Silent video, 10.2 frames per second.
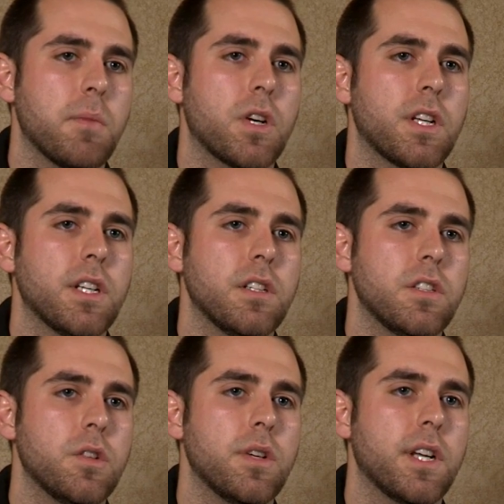
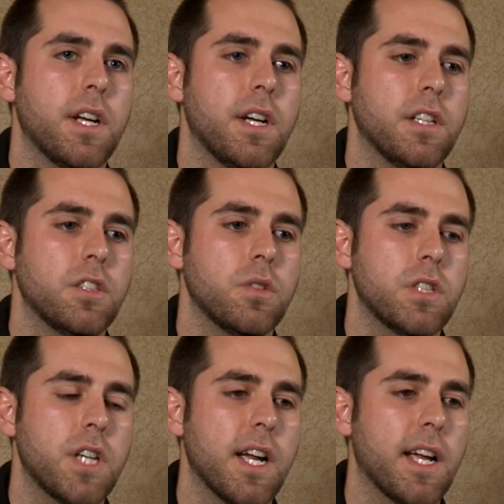market doing
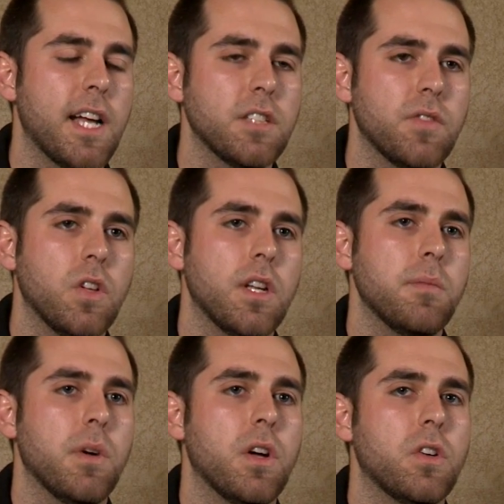short track asphalt
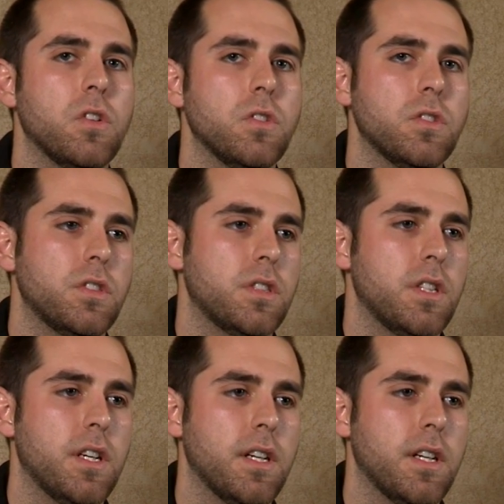late models,